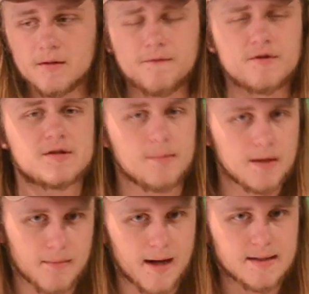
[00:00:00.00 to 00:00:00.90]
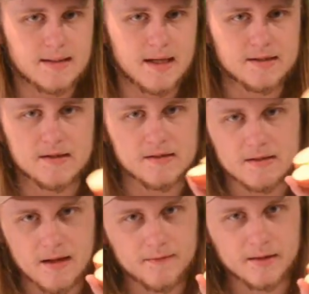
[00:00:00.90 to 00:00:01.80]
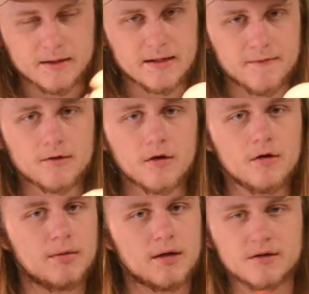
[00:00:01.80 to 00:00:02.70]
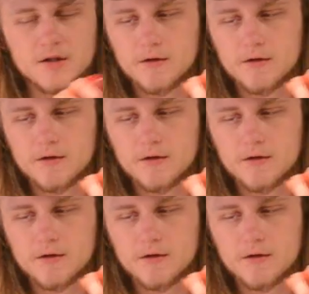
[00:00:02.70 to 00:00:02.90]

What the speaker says: For somebody my size, this is definitely difficult, but if